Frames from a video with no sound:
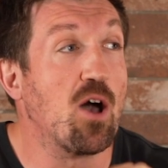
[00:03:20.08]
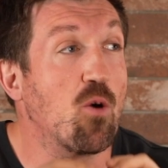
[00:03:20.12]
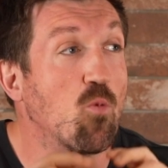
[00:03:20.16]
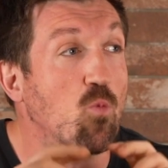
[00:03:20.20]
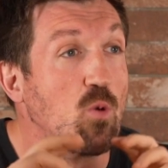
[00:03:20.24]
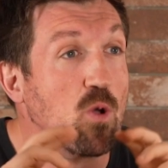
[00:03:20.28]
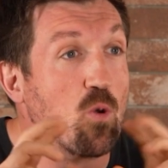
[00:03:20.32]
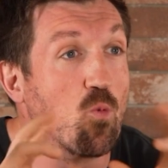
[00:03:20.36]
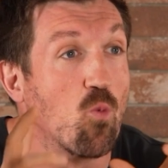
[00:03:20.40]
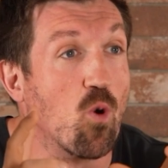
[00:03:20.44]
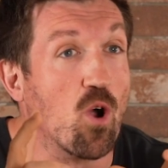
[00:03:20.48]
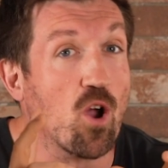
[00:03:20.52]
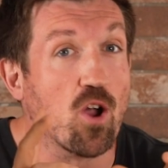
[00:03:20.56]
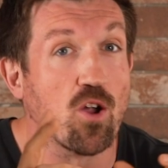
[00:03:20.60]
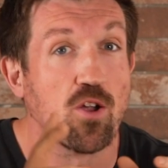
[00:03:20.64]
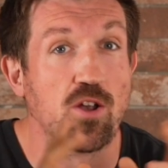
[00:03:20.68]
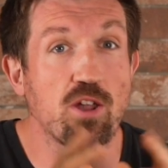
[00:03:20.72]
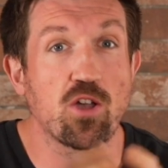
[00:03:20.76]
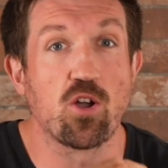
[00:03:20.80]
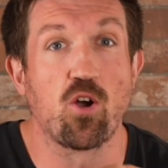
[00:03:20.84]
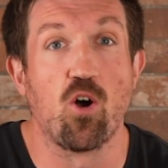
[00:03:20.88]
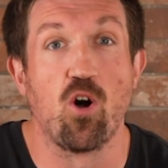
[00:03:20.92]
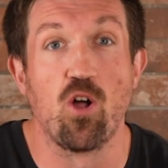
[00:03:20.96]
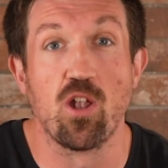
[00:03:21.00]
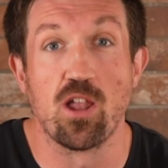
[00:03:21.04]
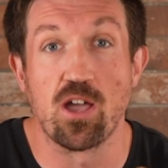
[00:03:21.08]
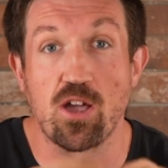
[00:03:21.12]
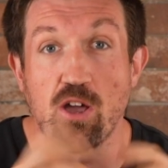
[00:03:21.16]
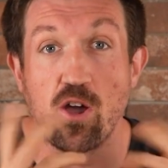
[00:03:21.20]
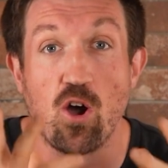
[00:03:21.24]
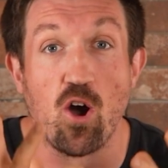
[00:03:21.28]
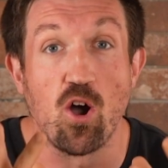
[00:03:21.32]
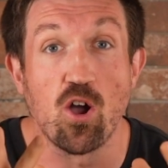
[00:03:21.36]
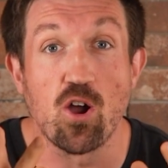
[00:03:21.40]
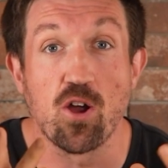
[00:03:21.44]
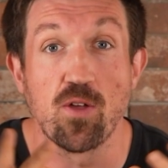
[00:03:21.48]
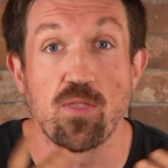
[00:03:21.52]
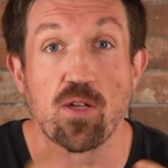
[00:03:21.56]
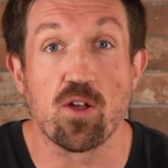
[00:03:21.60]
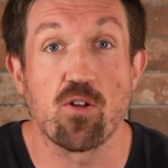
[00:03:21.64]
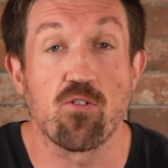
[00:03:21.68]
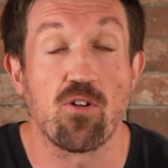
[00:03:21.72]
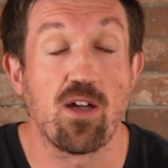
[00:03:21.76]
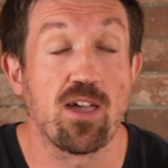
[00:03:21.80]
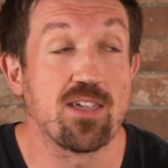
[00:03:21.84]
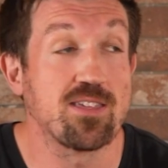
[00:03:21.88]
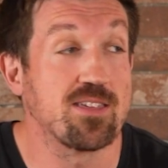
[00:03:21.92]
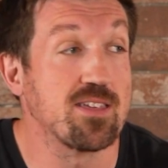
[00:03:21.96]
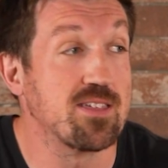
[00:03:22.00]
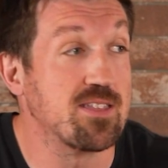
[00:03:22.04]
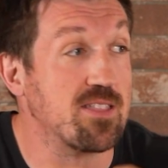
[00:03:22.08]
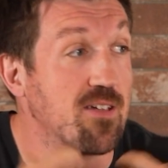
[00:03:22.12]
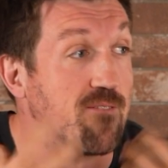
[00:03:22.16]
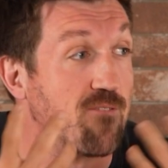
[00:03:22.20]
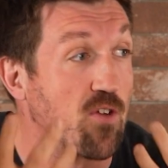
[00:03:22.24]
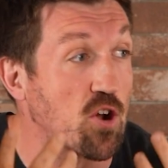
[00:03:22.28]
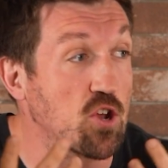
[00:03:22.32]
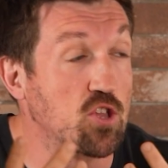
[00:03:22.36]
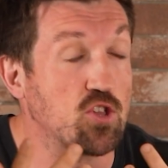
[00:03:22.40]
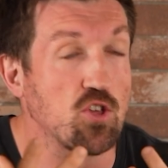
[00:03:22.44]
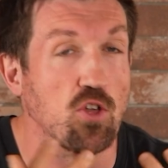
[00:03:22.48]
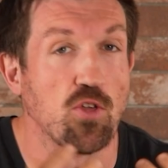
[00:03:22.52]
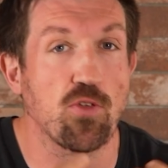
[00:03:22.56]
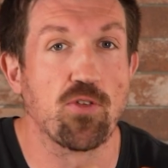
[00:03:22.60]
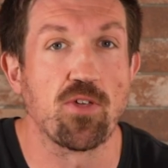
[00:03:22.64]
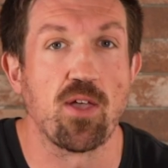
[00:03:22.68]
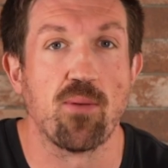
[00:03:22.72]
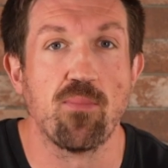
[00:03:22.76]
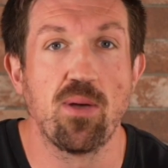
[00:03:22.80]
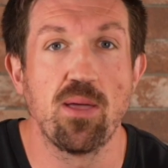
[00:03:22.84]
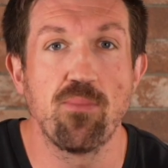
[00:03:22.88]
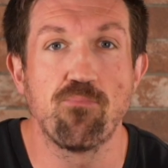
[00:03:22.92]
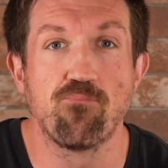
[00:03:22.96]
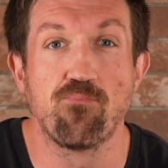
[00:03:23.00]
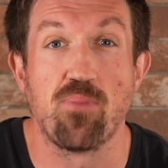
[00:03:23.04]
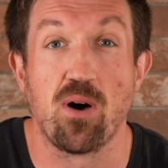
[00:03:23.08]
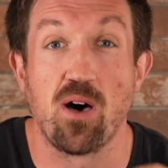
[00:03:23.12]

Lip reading: We were going to call it Conquer the Crisis, the virtual summit,